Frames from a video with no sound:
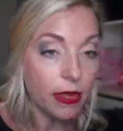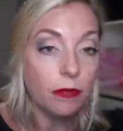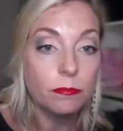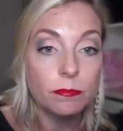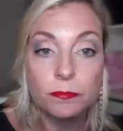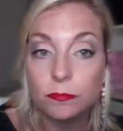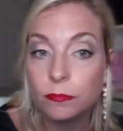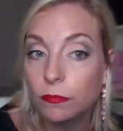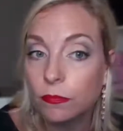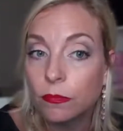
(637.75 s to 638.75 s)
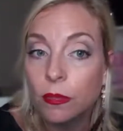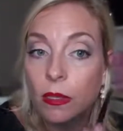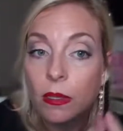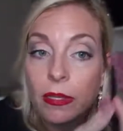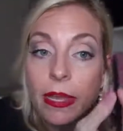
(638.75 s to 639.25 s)
that.
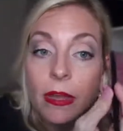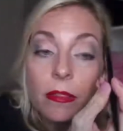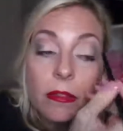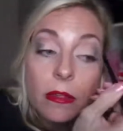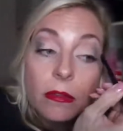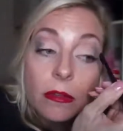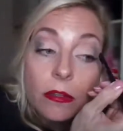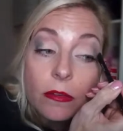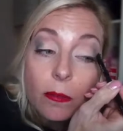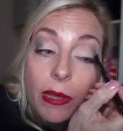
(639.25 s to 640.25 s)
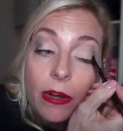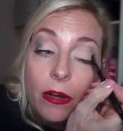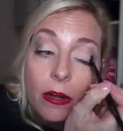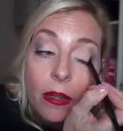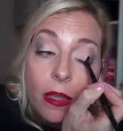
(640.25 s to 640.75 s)
Yeah, that looks
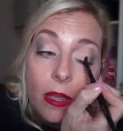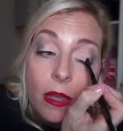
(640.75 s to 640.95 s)
better.